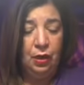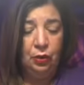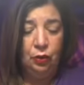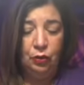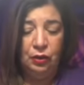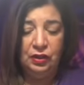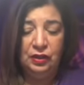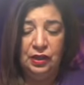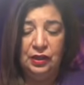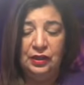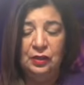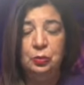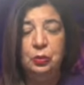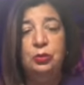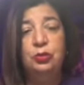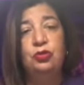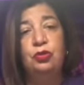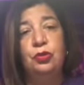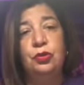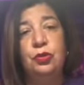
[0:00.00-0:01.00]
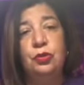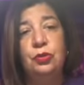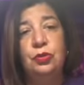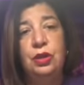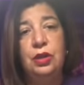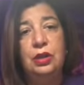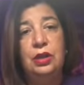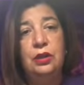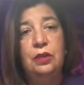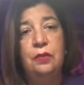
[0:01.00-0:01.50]
There is a spiritual
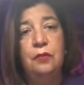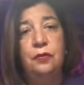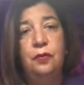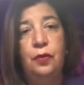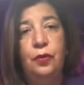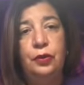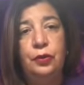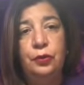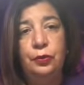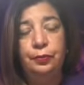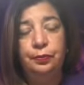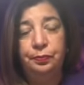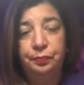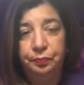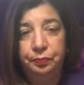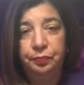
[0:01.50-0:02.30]
union here for you.